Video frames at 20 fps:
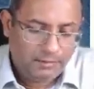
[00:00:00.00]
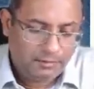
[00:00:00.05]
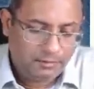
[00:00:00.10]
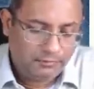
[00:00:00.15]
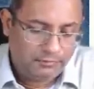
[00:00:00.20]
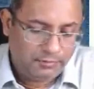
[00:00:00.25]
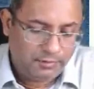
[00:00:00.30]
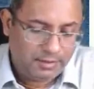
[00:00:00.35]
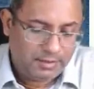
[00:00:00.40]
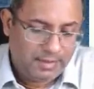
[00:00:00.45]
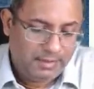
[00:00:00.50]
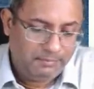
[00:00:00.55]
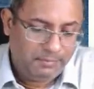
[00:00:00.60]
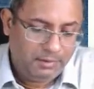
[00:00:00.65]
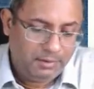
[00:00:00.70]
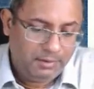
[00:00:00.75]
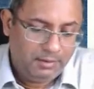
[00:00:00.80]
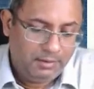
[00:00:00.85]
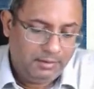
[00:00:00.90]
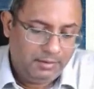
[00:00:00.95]
So for
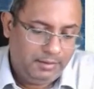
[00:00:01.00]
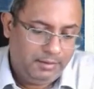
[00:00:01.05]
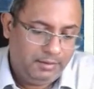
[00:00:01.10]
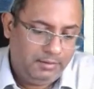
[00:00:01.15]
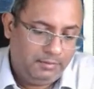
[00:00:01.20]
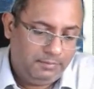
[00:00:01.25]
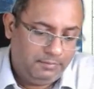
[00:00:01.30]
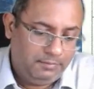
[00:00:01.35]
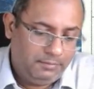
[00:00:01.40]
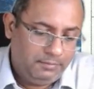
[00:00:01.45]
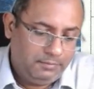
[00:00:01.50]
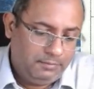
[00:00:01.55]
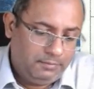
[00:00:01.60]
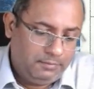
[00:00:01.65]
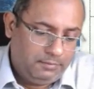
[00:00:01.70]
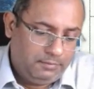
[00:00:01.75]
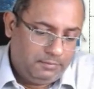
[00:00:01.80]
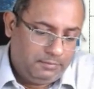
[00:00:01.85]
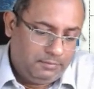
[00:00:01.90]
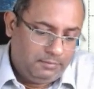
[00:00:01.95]
example, in
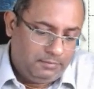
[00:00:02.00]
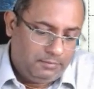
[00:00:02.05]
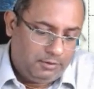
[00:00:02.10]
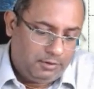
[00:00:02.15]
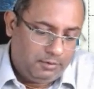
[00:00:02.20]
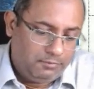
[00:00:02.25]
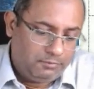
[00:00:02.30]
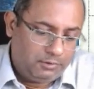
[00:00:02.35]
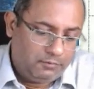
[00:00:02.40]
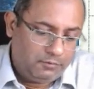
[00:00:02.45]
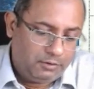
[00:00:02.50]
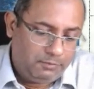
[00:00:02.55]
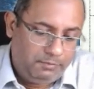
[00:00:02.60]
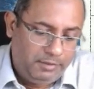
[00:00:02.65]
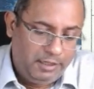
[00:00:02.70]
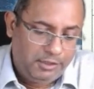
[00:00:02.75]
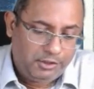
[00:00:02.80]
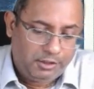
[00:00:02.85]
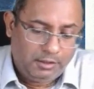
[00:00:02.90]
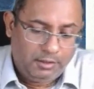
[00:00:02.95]
terms of
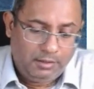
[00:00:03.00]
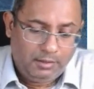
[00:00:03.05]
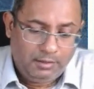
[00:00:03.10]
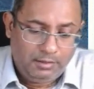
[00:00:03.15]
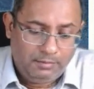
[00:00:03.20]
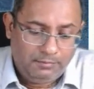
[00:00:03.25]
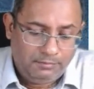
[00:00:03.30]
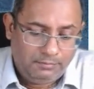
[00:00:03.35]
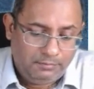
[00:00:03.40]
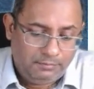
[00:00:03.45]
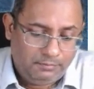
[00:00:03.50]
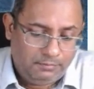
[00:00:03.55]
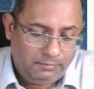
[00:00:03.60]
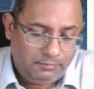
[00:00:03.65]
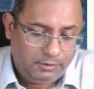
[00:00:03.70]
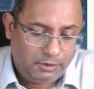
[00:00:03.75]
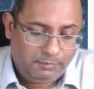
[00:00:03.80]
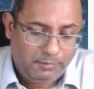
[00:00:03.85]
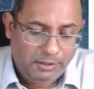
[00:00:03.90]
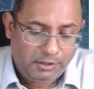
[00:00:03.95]
special
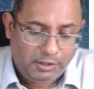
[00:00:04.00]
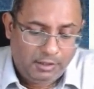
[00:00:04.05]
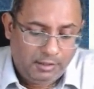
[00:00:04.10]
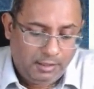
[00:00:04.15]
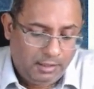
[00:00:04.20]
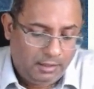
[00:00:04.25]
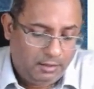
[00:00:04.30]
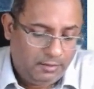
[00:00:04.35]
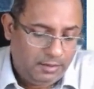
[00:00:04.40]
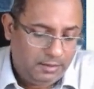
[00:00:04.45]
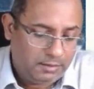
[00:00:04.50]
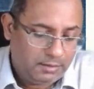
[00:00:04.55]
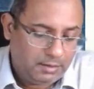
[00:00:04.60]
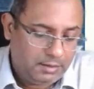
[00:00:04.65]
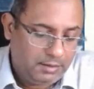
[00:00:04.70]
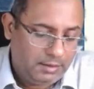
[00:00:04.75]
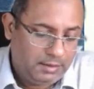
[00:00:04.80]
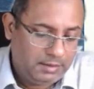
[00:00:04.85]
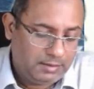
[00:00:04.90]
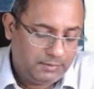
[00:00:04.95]

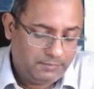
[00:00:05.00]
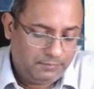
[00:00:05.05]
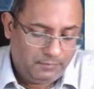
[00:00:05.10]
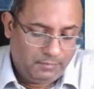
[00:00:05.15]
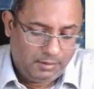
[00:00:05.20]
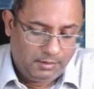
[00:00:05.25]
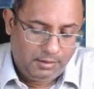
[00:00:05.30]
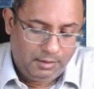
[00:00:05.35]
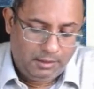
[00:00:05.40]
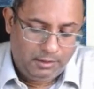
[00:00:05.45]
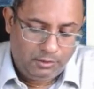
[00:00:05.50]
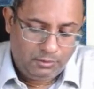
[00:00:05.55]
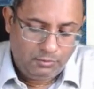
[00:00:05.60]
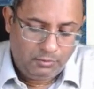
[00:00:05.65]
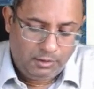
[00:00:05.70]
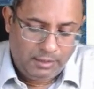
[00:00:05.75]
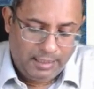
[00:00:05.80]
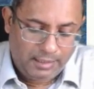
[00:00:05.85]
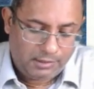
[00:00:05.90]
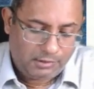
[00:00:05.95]
allowances, there are
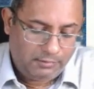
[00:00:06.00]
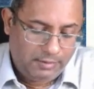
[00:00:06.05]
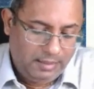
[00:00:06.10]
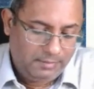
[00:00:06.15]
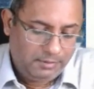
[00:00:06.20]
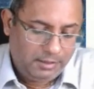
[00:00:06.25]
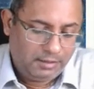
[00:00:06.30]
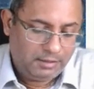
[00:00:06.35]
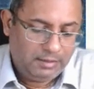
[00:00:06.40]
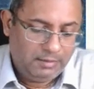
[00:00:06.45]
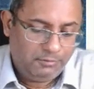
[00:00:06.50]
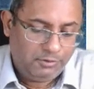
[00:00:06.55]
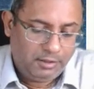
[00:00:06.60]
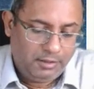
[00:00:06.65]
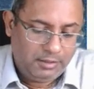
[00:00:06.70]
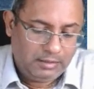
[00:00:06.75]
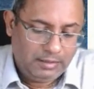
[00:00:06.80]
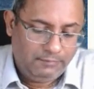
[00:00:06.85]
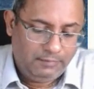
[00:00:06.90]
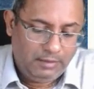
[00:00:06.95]
2 tax traps.
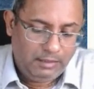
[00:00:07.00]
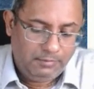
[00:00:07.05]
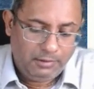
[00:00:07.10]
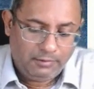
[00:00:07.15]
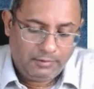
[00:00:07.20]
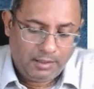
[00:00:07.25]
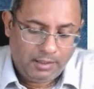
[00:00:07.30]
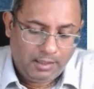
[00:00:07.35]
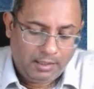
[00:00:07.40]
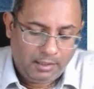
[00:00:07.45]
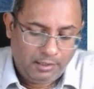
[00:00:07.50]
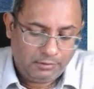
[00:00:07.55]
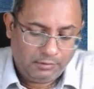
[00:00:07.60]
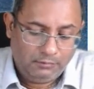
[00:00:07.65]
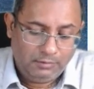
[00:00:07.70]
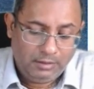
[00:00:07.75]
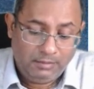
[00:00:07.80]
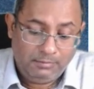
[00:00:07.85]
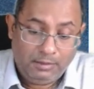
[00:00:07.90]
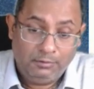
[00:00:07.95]
Exemption is available regardless
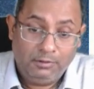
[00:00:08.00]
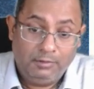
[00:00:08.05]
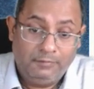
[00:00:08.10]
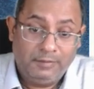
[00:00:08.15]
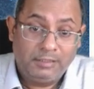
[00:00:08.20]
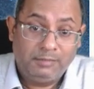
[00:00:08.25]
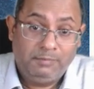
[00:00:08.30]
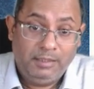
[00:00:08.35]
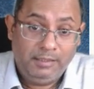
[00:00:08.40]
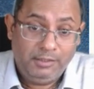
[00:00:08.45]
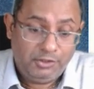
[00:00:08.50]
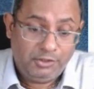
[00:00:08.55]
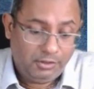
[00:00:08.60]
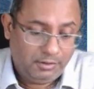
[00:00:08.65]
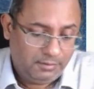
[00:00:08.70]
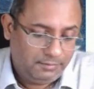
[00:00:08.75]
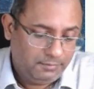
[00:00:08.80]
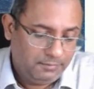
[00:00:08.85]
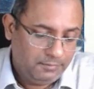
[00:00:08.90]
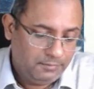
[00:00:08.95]
of the amount of
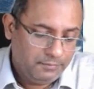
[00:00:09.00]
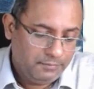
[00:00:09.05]
expenditure.